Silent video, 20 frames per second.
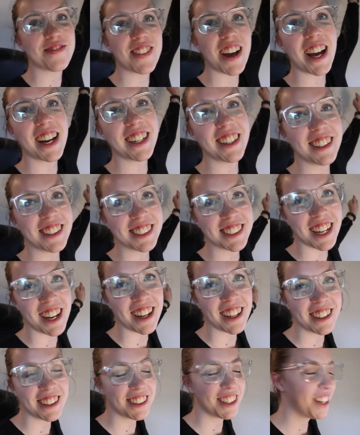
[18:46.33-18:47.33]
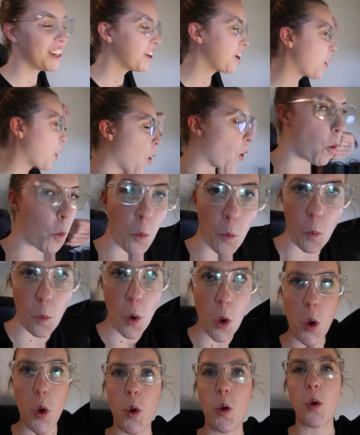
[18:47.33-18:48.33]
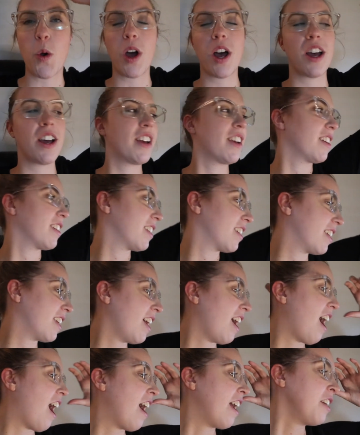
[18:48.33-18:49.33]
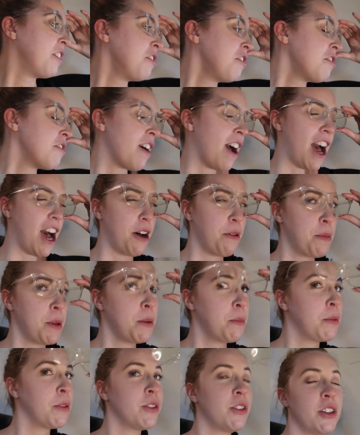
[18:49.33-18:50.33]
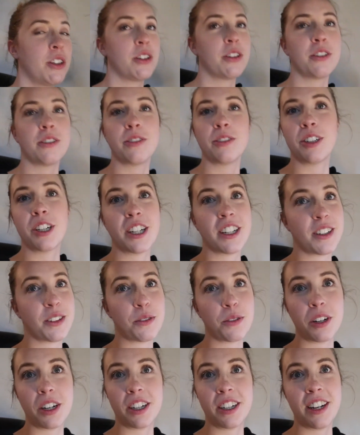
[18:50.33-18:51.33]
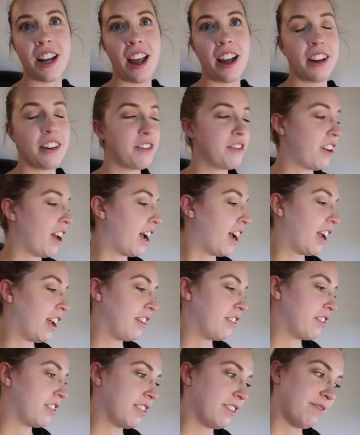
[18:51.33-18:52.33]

Finally done. I don't know how people do work 9 to 5.